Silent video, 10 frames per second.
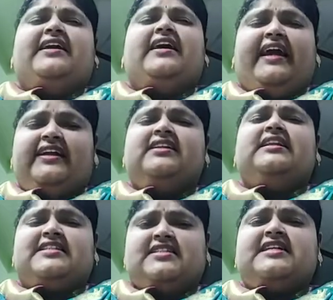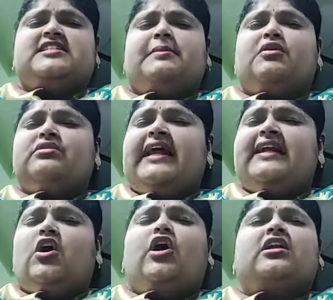I had discussed about
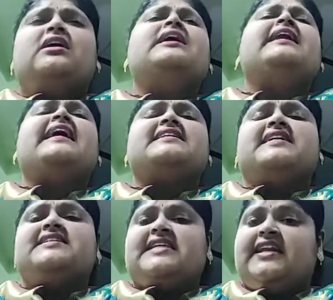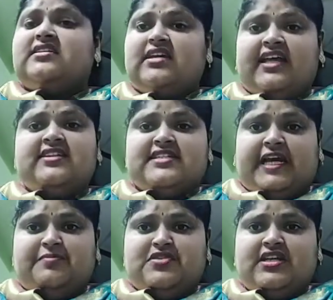that organic acids and
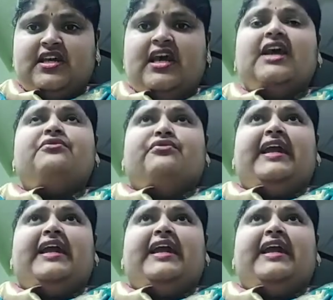enzymes.